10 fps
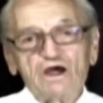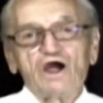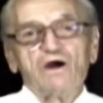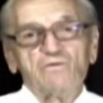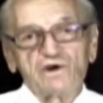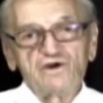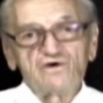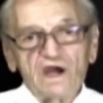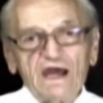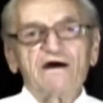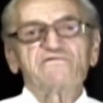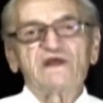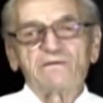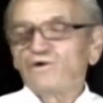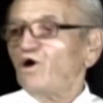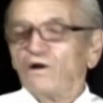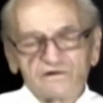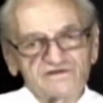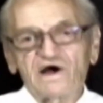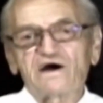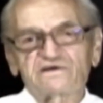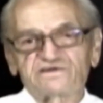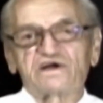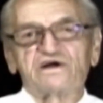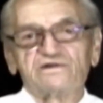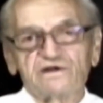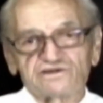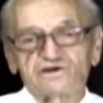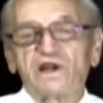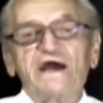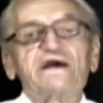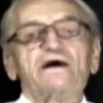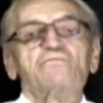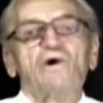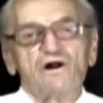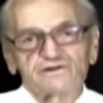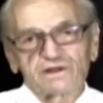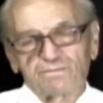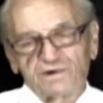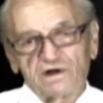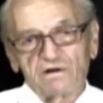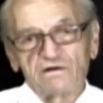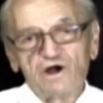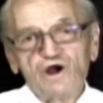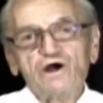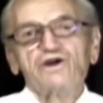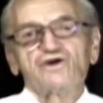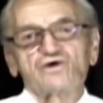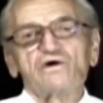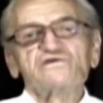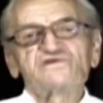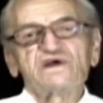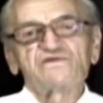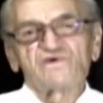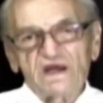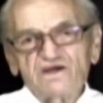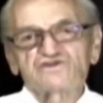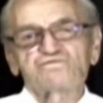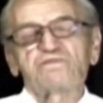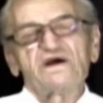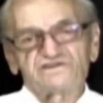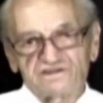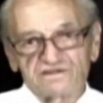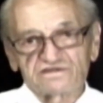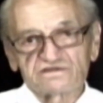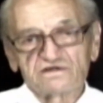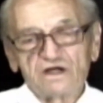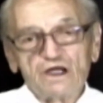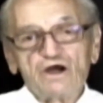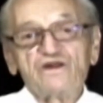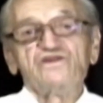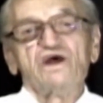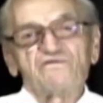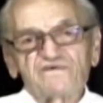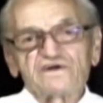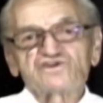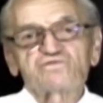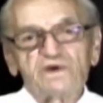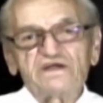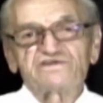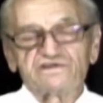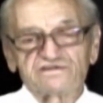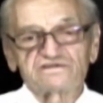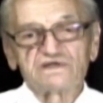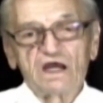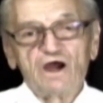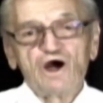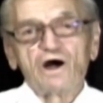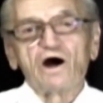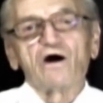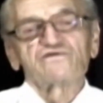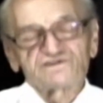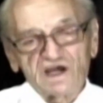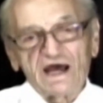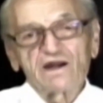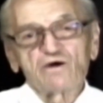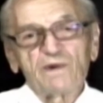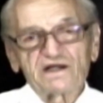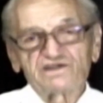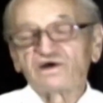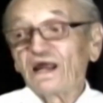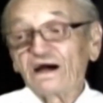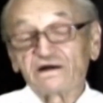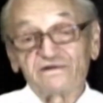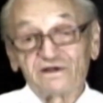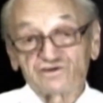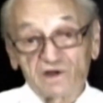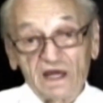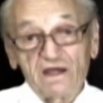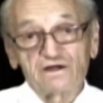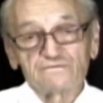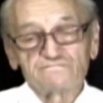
And when you have them all toxic in this lake and multiple, 23 species, different species of cyanobacteria in this lake.